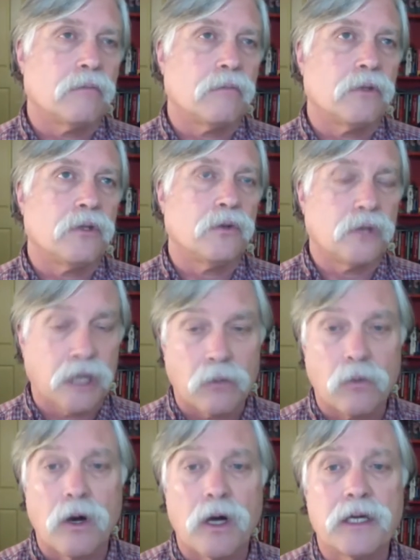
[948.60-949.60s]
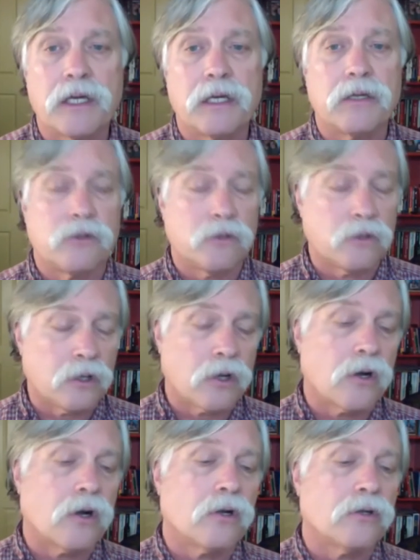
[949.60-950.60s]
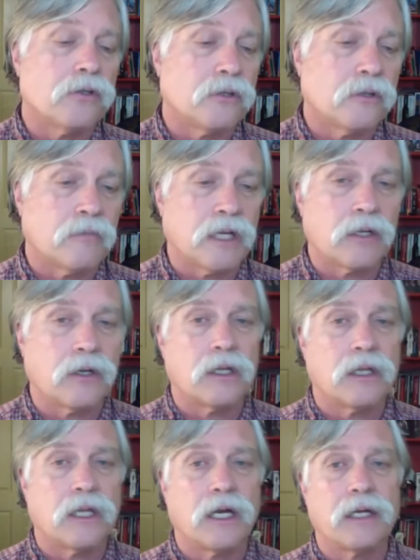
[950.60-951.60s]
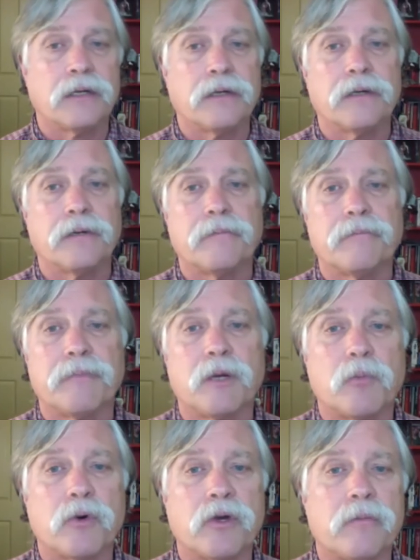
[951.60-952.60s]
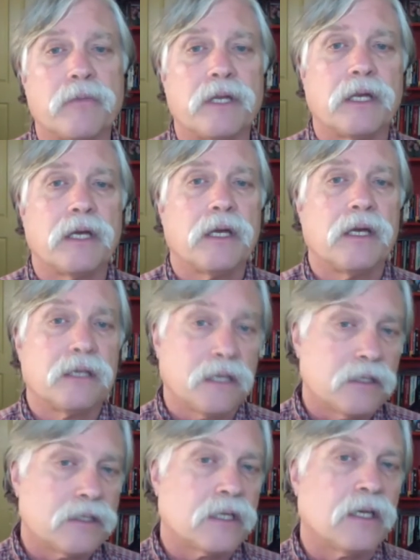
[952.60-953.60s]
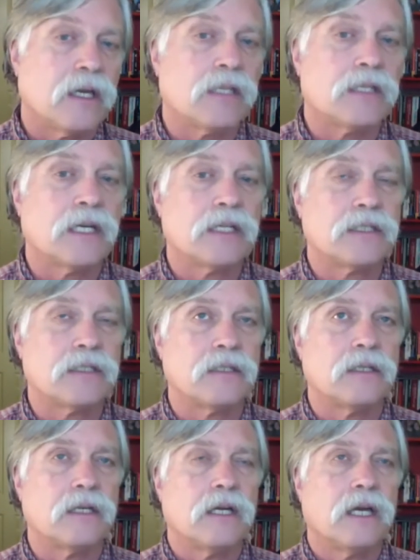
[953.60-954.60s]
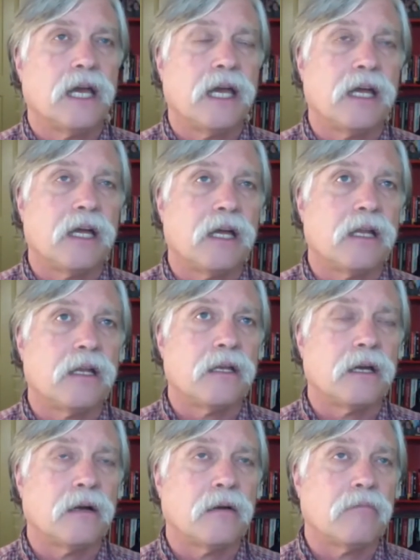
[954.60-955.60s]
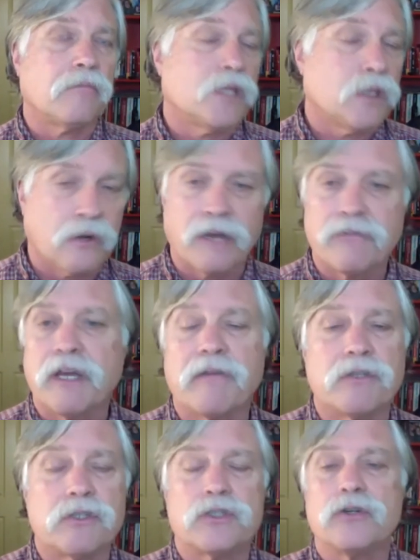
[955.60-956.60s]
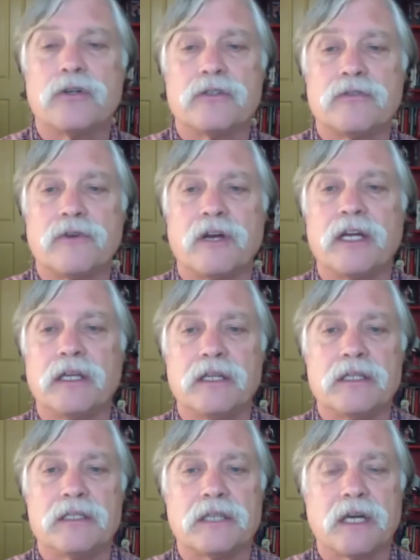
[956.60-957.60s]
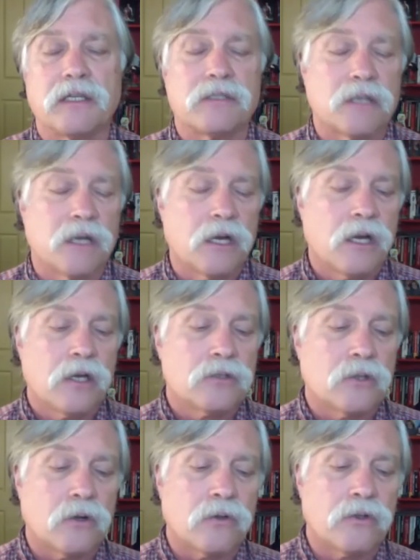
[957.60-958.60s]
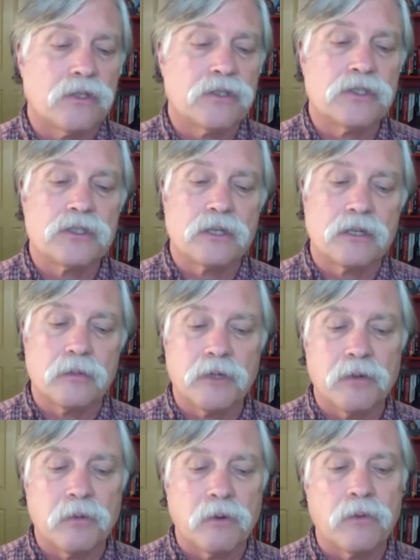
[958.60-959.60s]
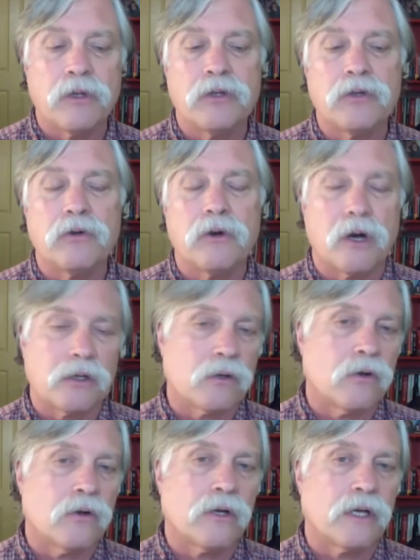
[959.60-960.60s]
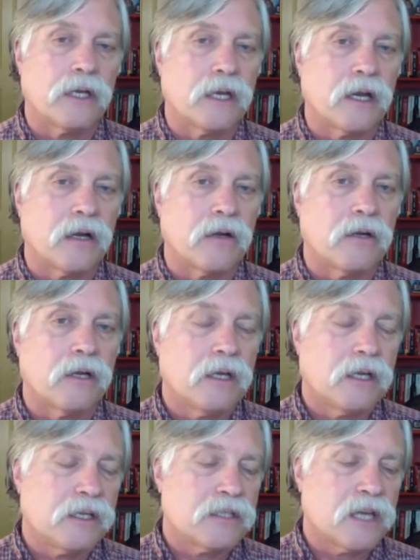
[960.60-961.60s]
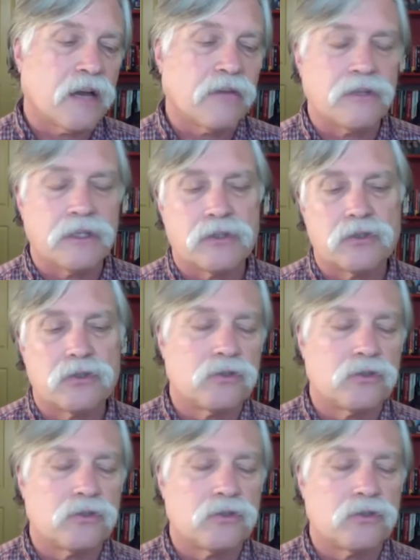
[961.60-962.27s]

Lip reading: You can walk in, you can call, you can make an online appointment. Kids can get tested, and you don't have to have insurance for any of these sites. So this is going to be what we do ongoing now, is have these,